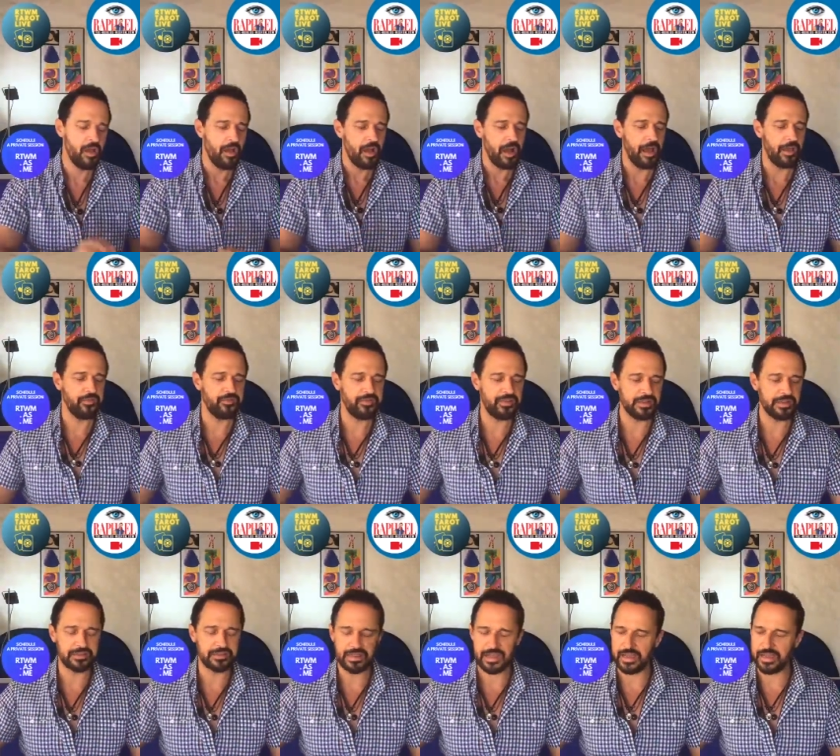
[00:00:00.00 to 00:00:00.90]
I feel
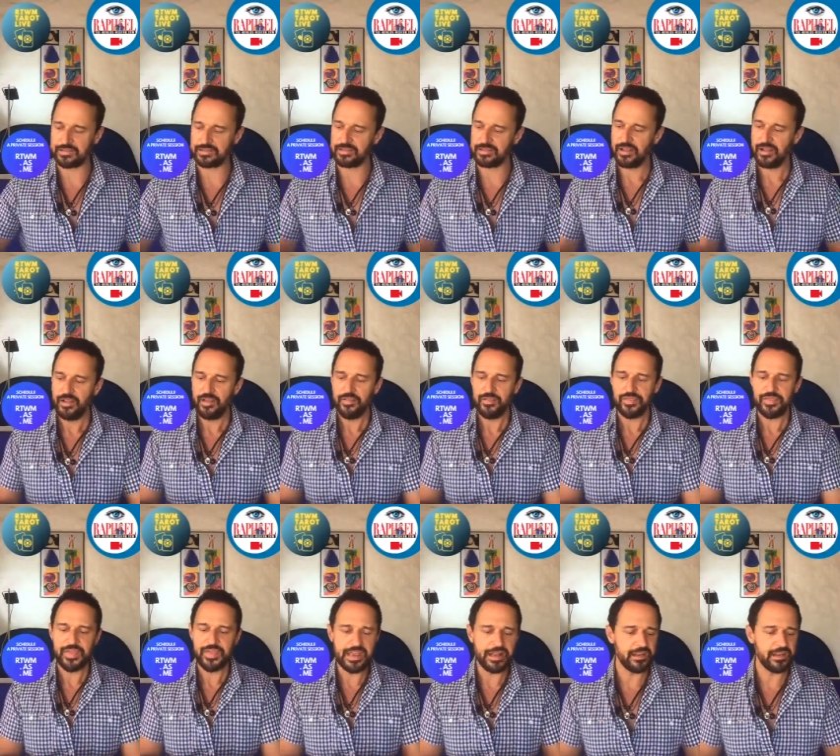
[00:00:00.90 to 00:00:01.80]
that
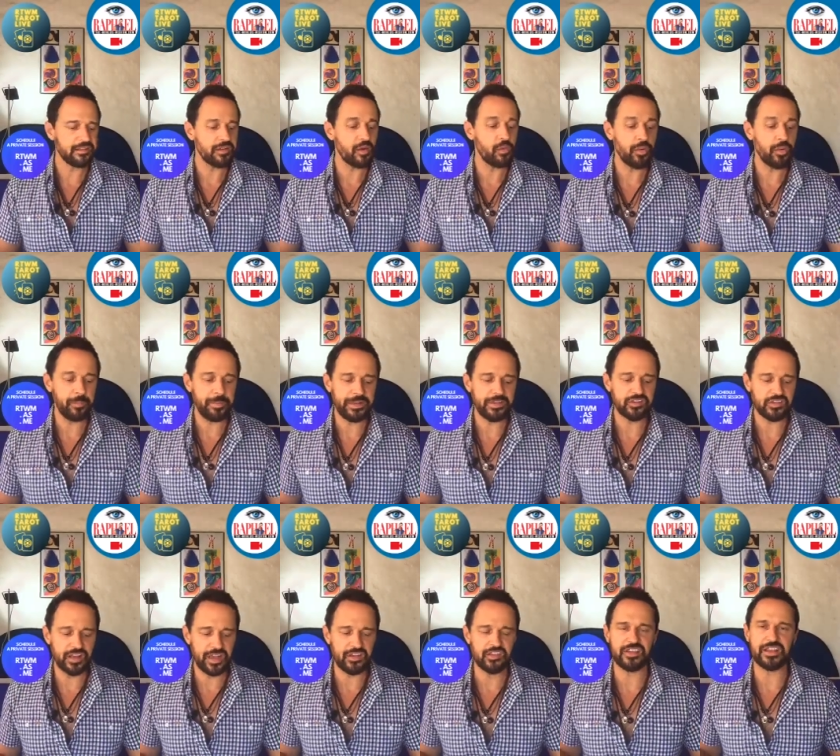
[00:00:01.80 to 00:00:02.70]
things will be
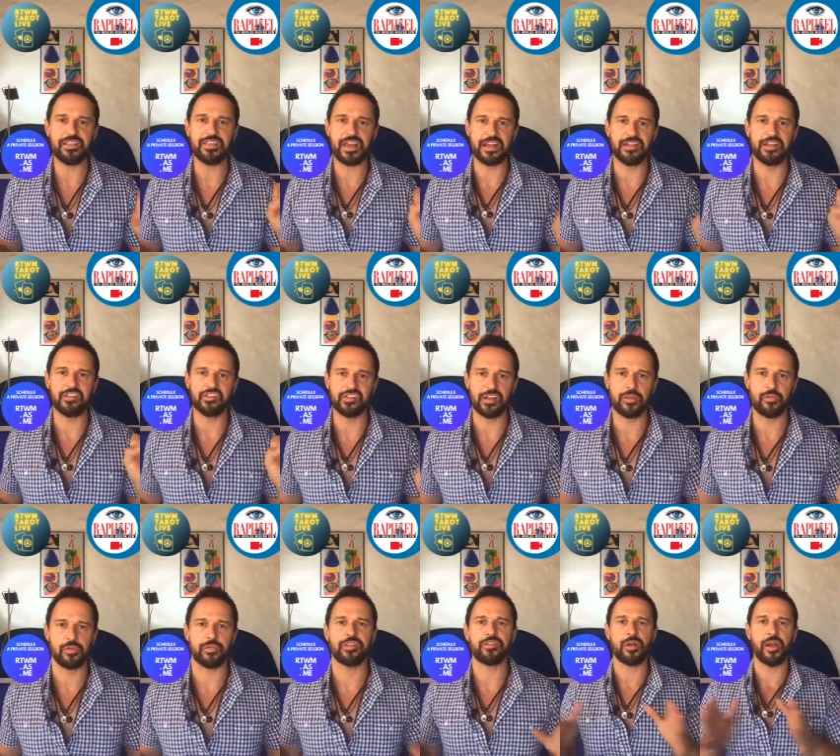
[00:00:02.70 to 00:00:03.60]
changing then in
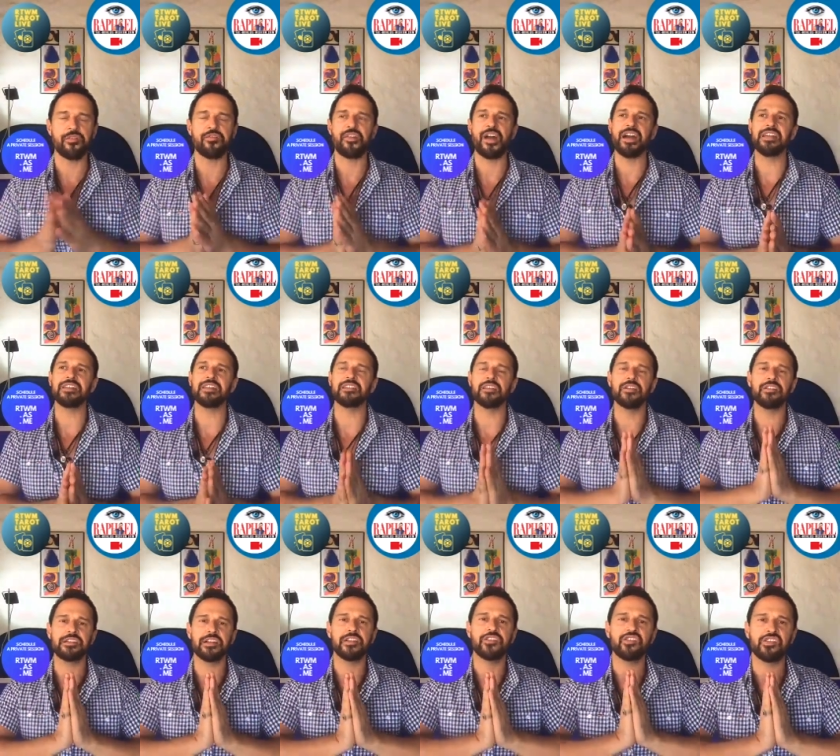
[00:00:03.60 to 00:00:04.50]
January. So I find that
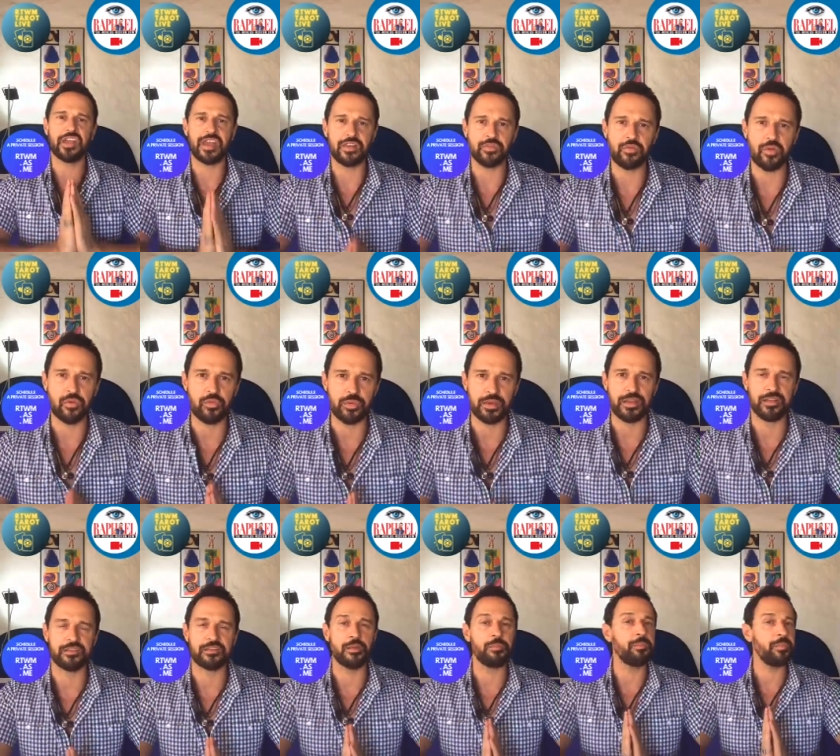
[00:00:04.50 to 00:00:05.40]
until January,
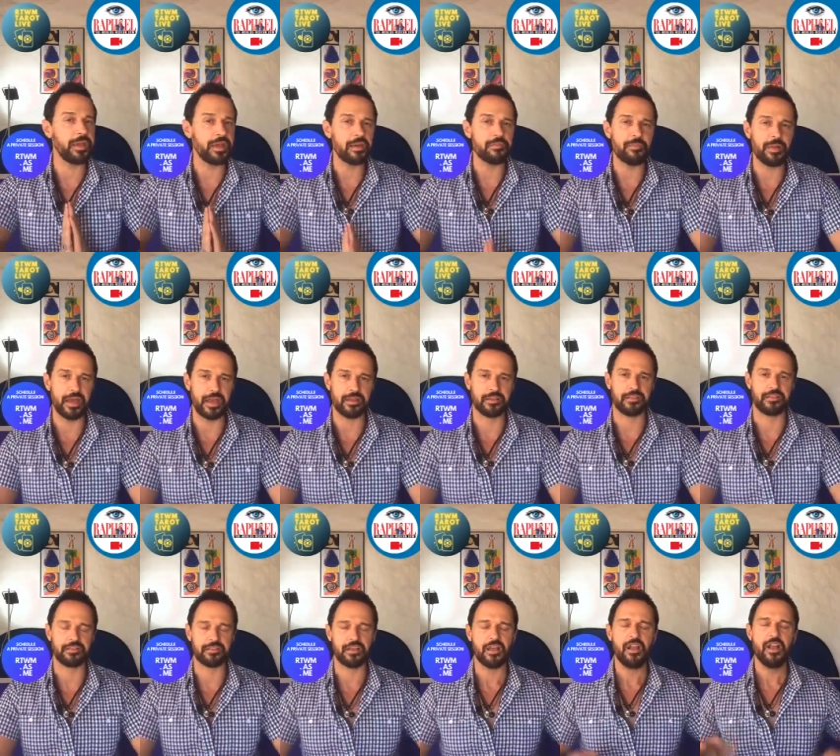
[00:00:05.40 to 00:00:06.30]
it's a big
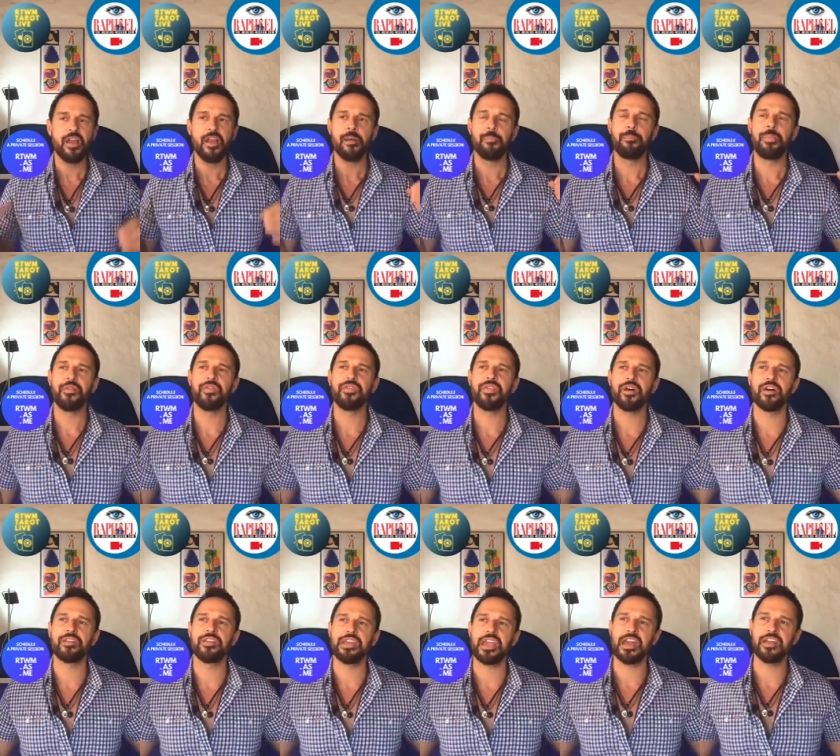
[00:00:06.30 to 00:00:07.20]
mess. But
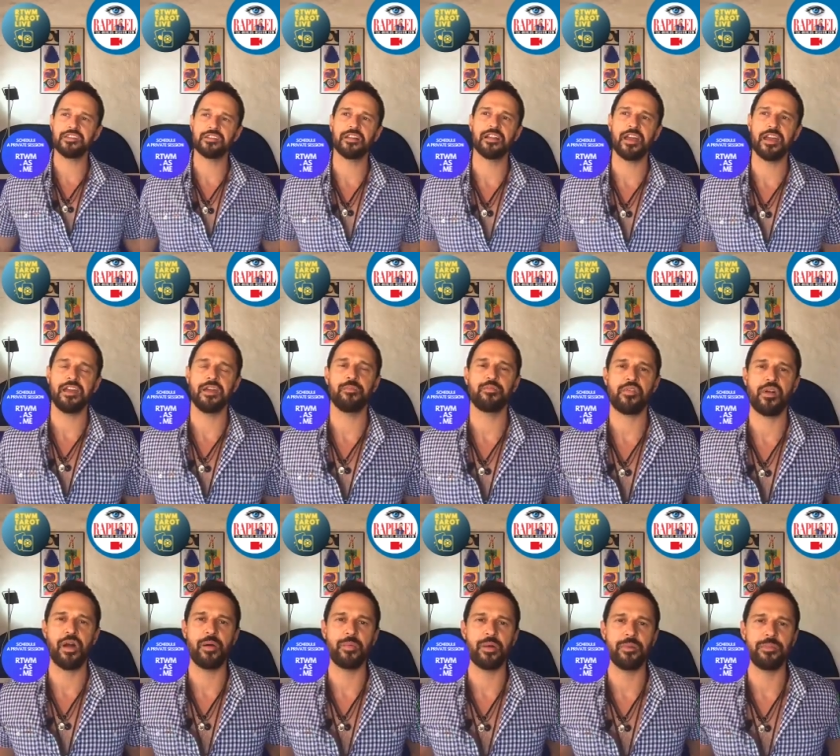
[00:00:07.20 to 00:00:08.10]
the underlying
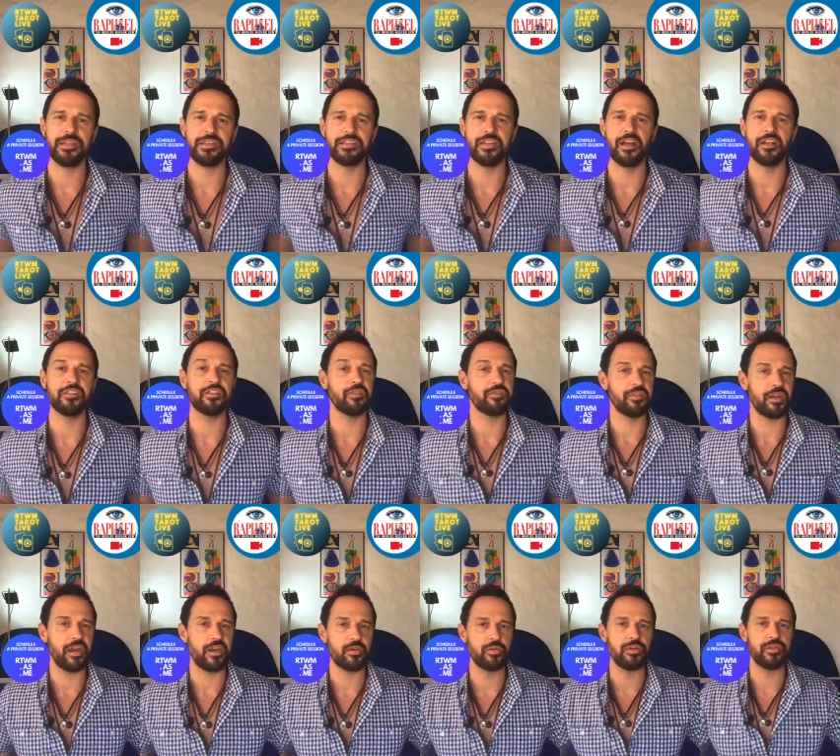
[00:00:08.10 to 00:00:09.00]
problem is not the
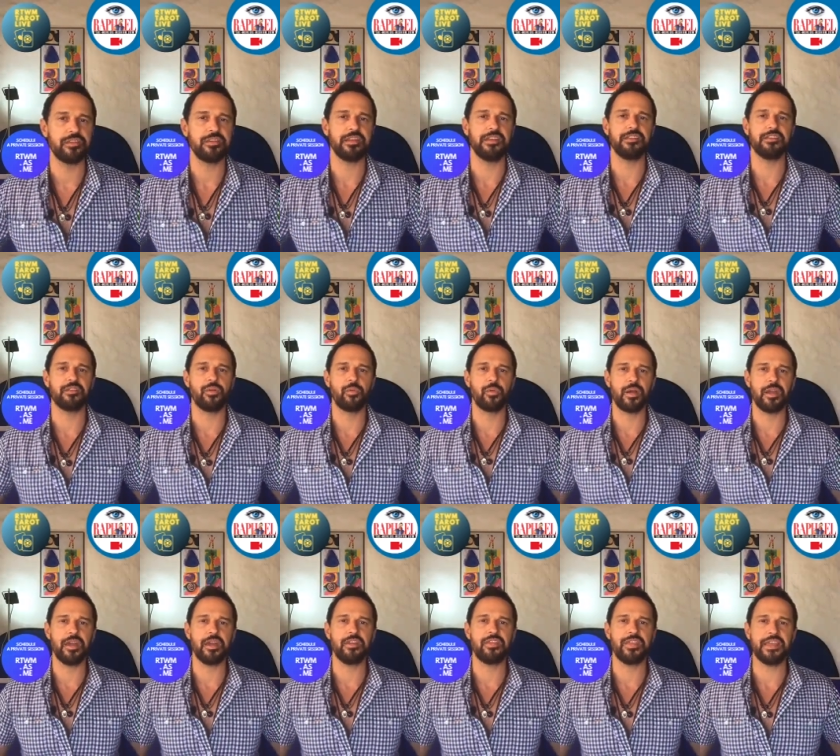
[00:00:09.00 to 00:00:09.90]
virus, it's the
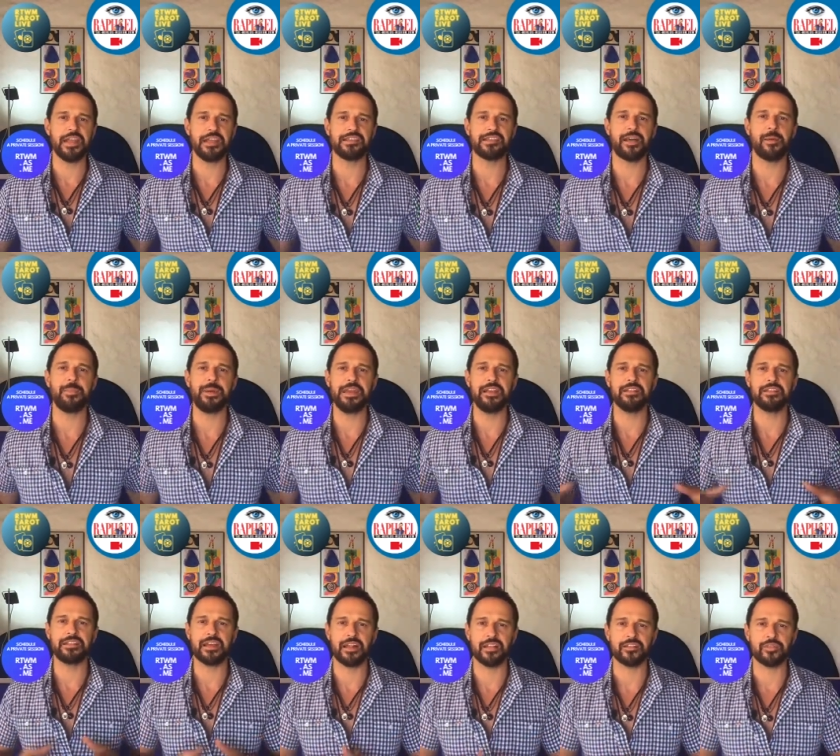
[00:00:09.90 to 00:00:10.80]
way things are being
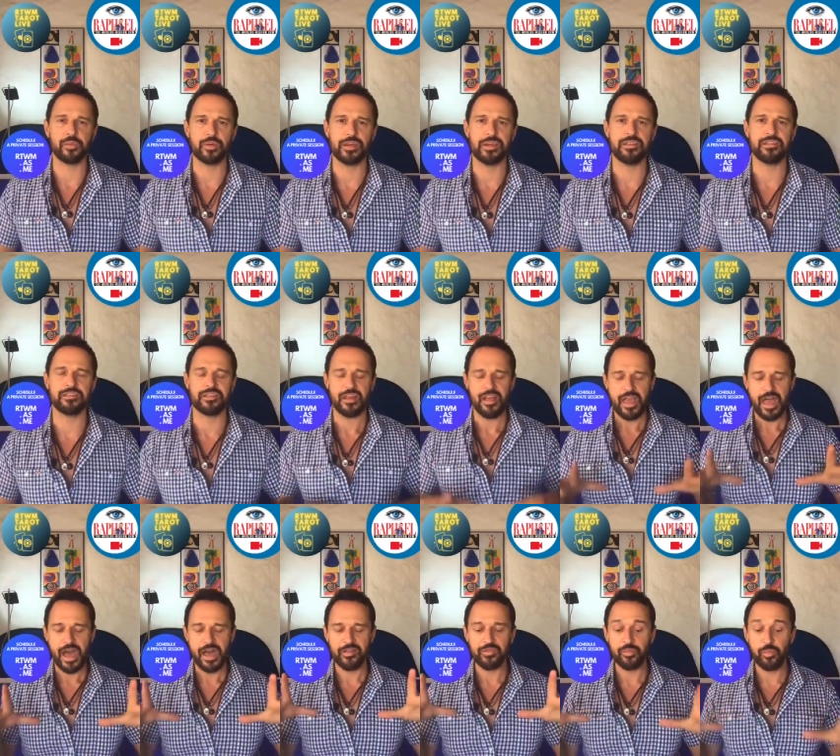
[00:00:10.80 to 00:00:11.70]
dealt with
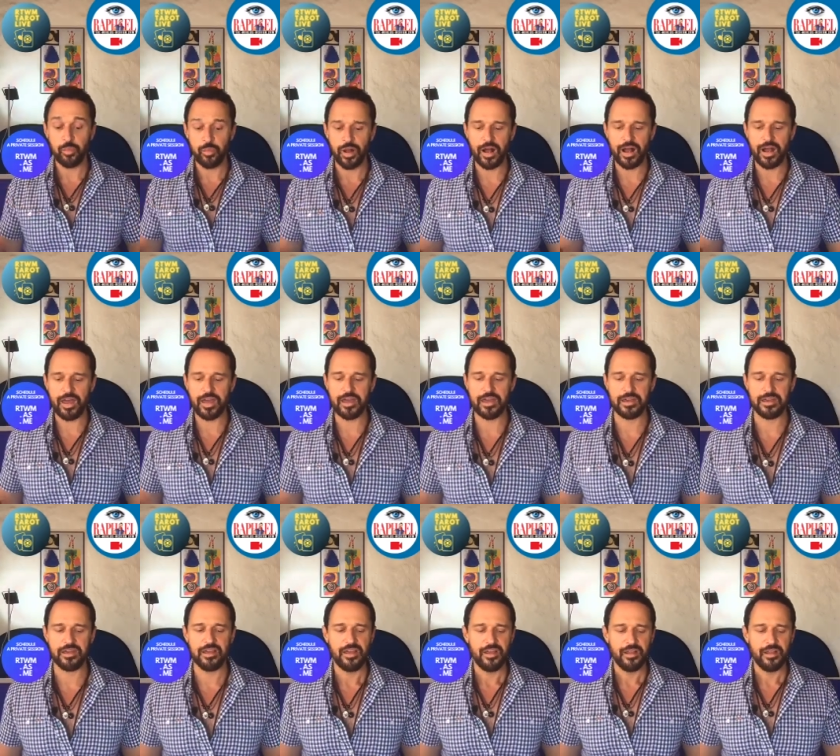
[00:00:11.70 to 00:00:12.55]
and why